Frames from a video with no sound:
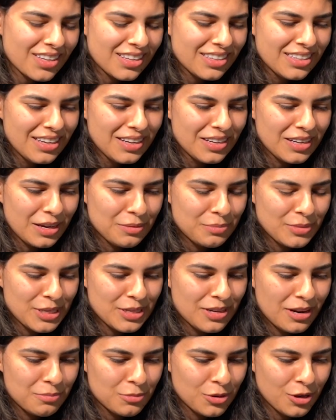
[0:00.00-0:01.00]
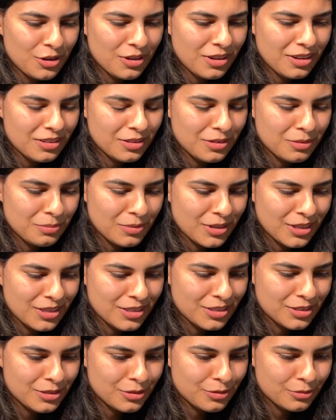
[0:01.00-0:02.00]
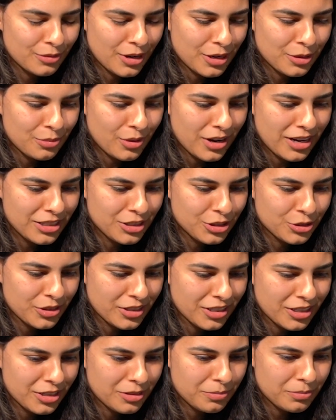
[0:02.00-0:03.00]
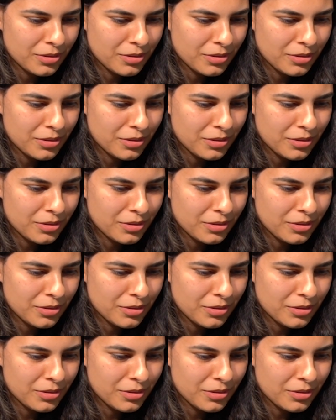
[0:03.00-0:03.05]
Yeah, I mean, I'm not the biggest red wine drinker,